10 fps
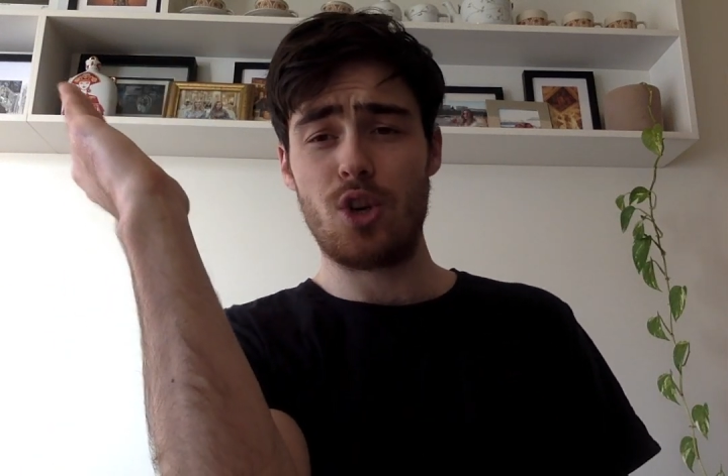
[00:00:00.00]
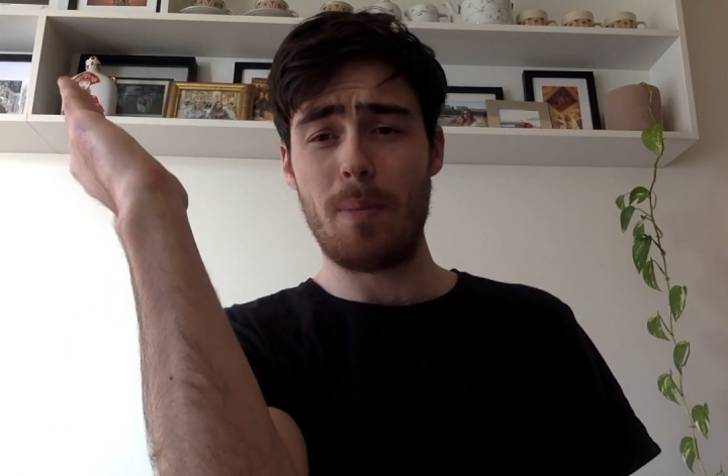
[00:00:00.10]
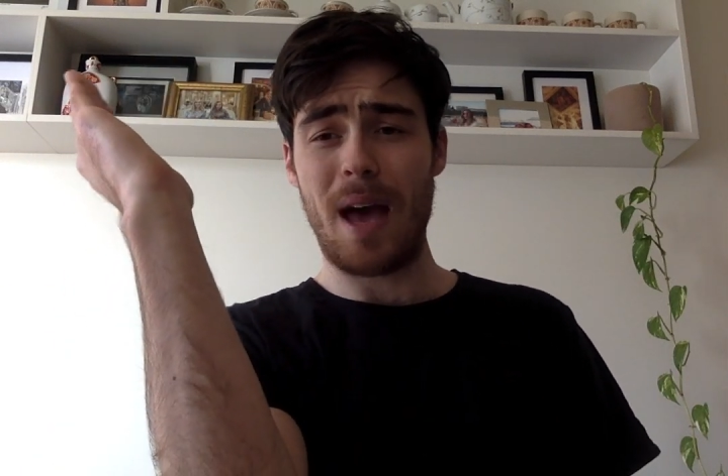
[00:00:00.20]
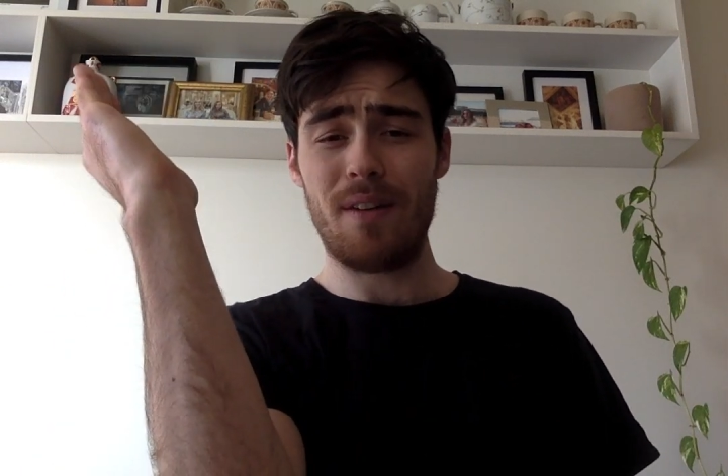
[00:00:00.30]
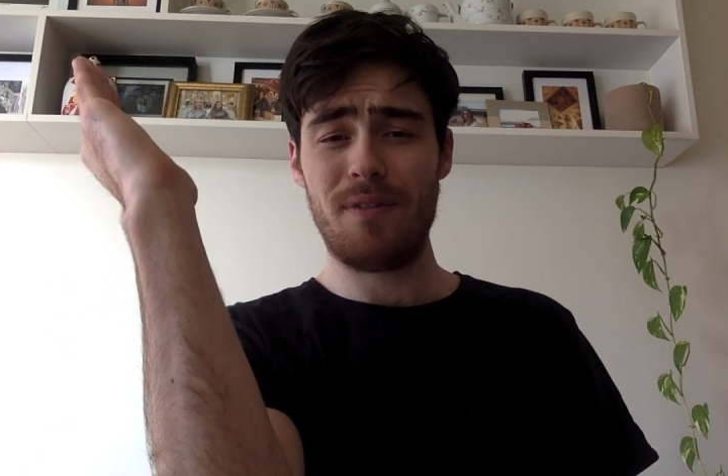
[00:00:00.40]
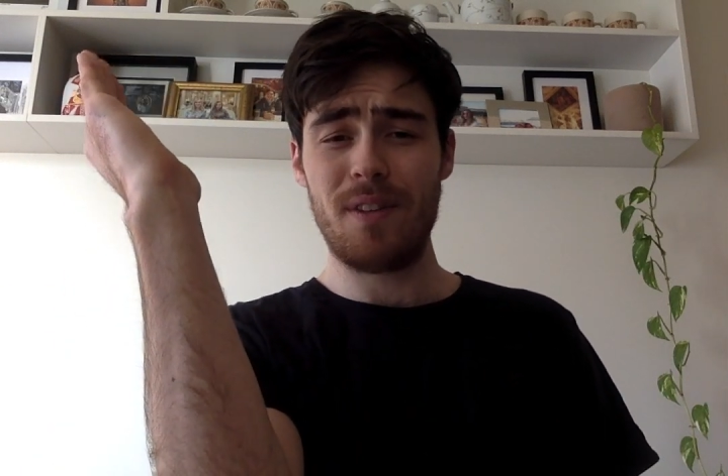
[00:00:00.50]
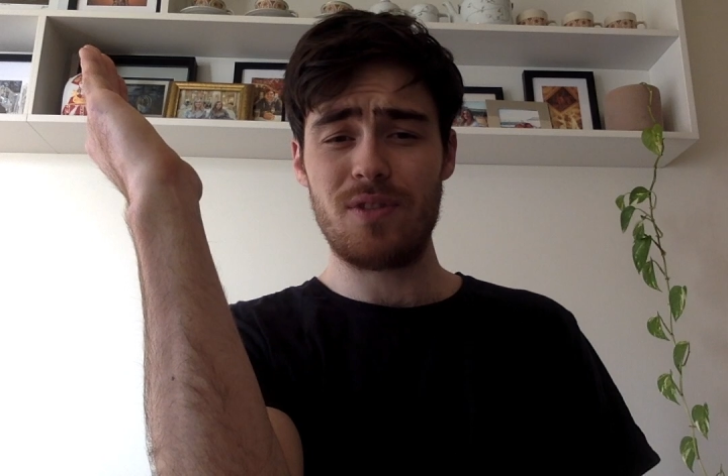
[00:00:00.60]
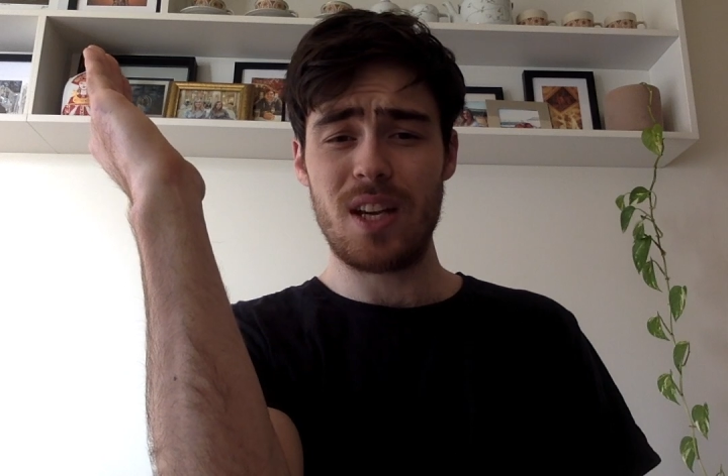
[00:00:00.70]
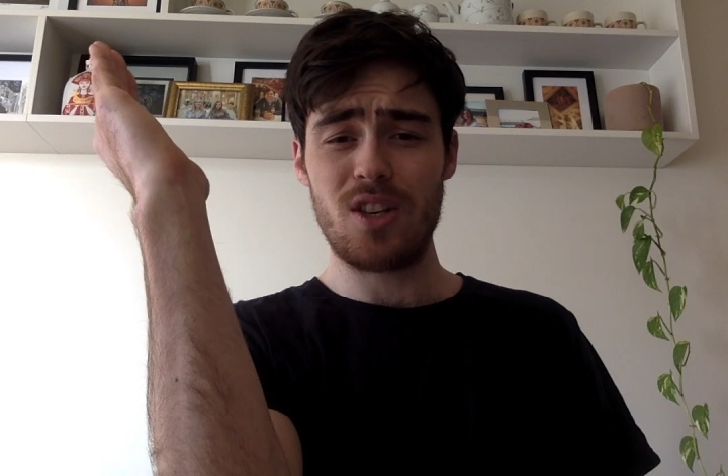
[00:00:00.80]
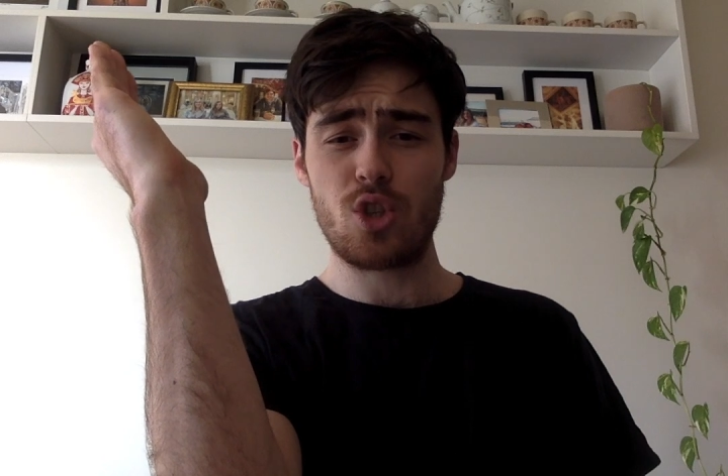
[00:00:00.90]
to about
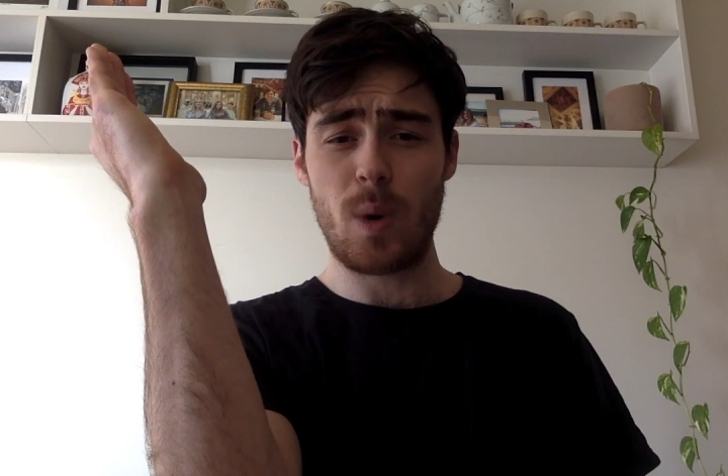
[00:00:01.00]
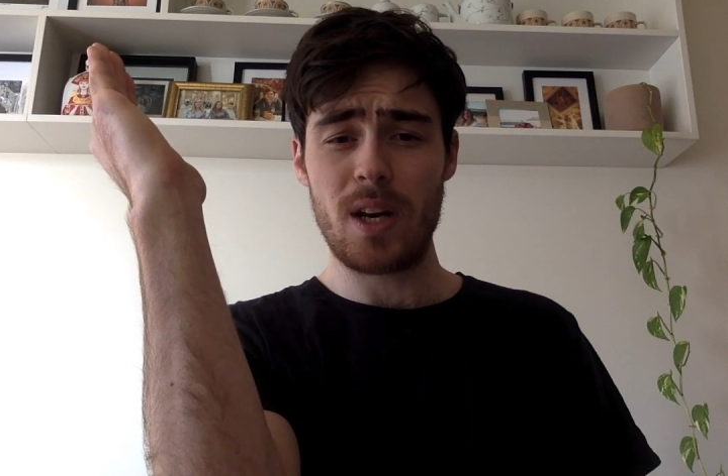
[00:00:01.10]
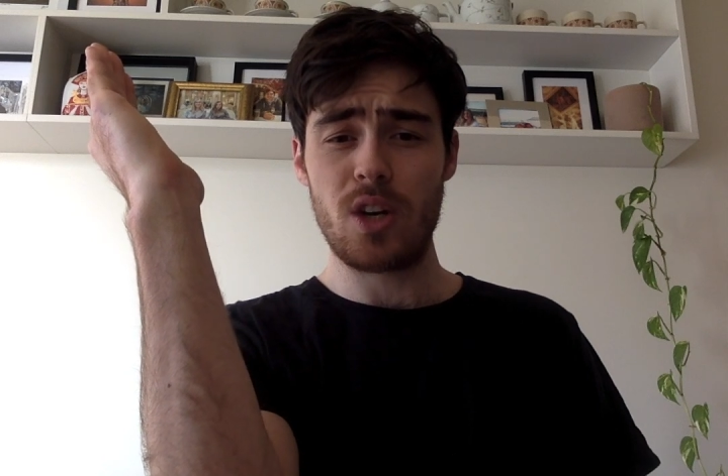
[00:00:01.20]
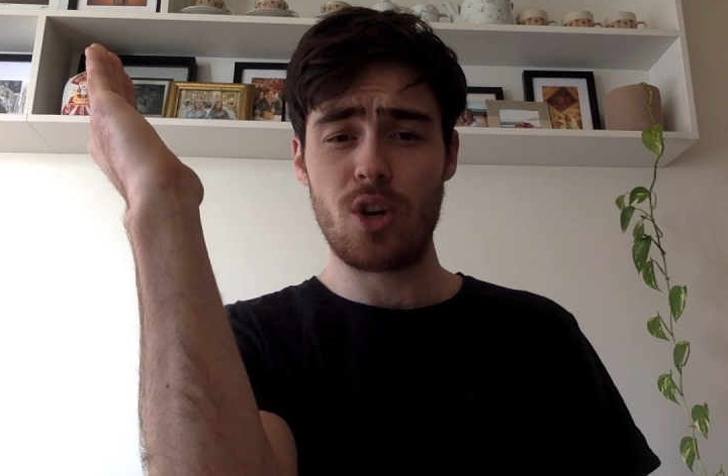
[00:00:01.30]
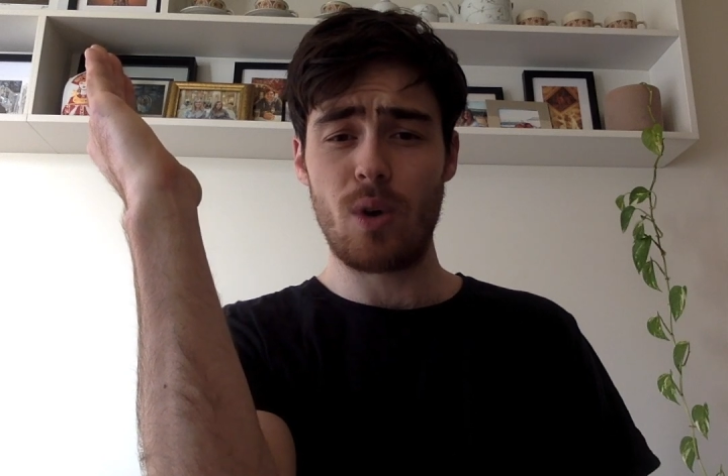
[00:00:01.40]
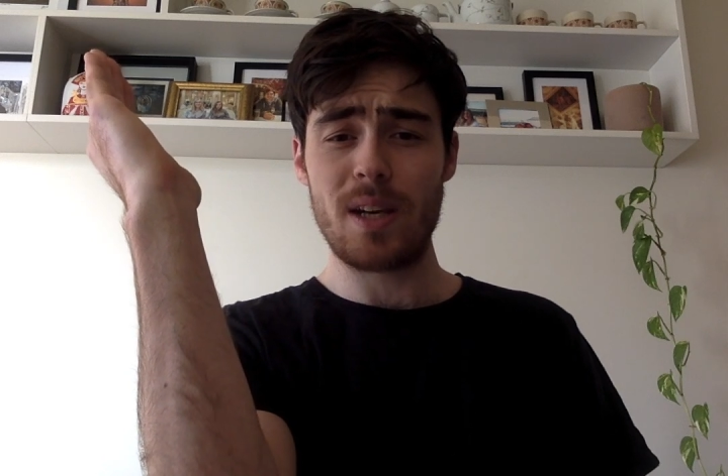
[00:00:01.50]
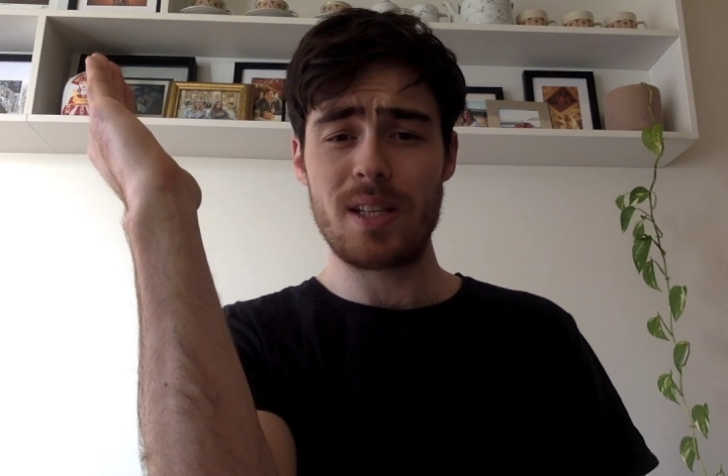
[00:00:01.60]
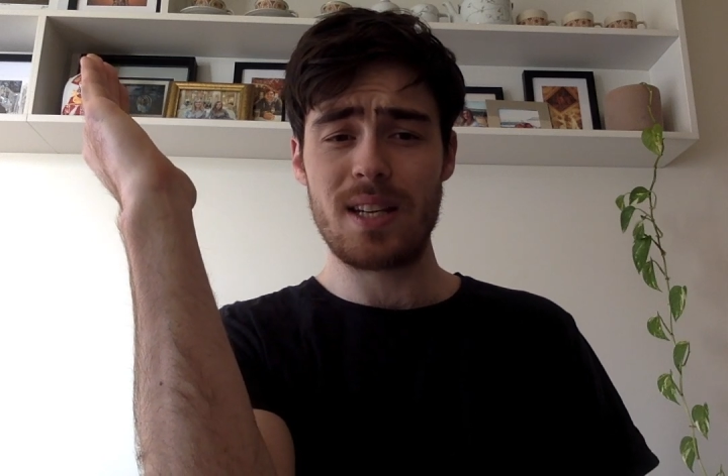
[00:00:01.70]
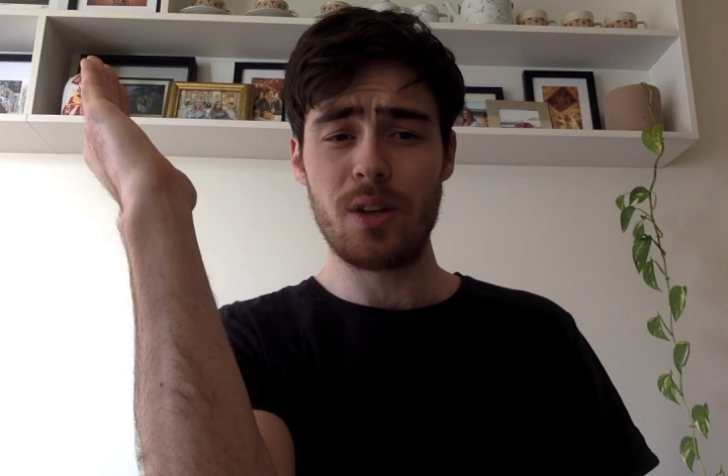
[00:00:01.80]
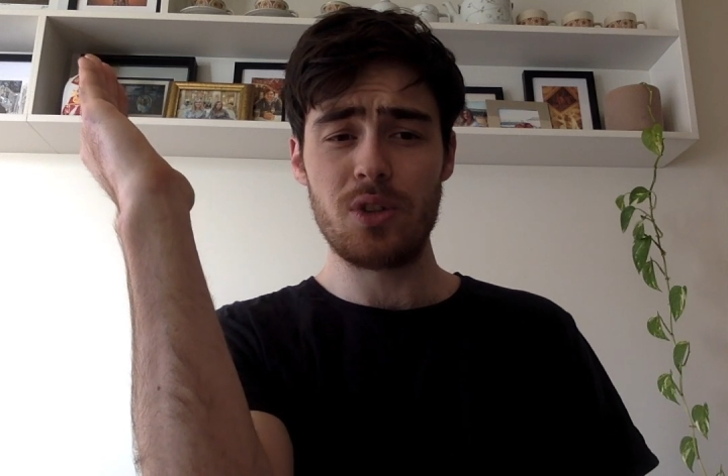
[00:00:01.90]
15 to 20
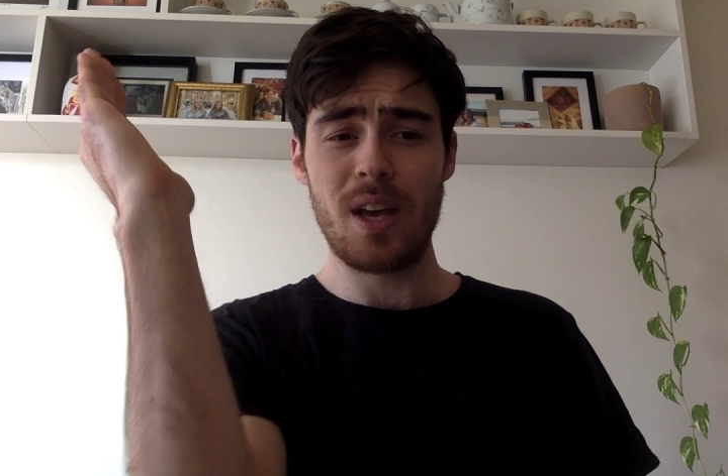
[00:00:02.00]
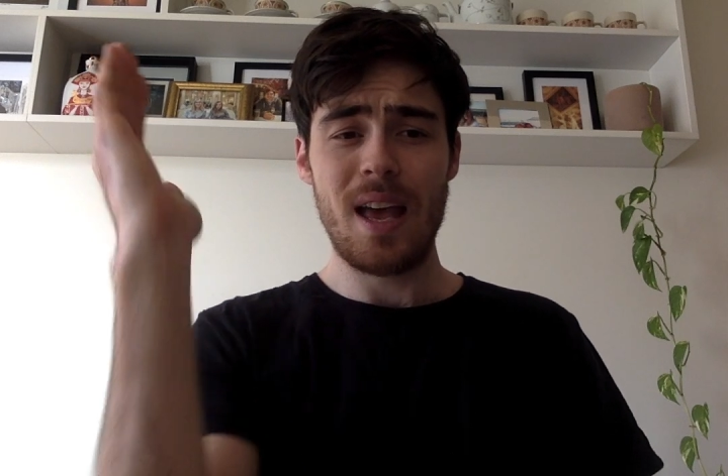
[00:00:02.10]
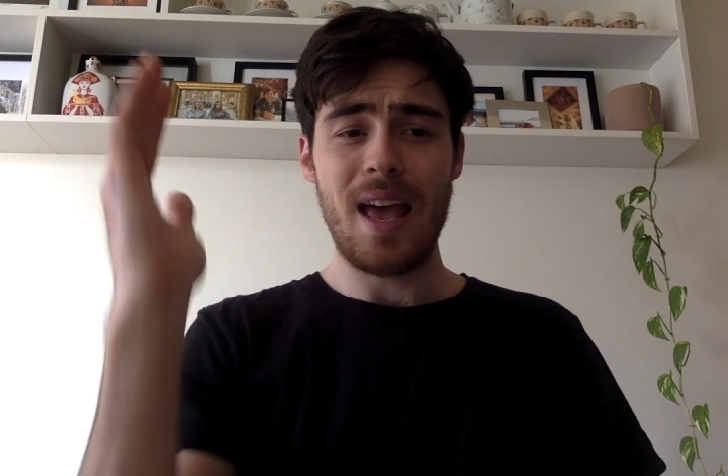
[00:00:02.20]
degrees tilt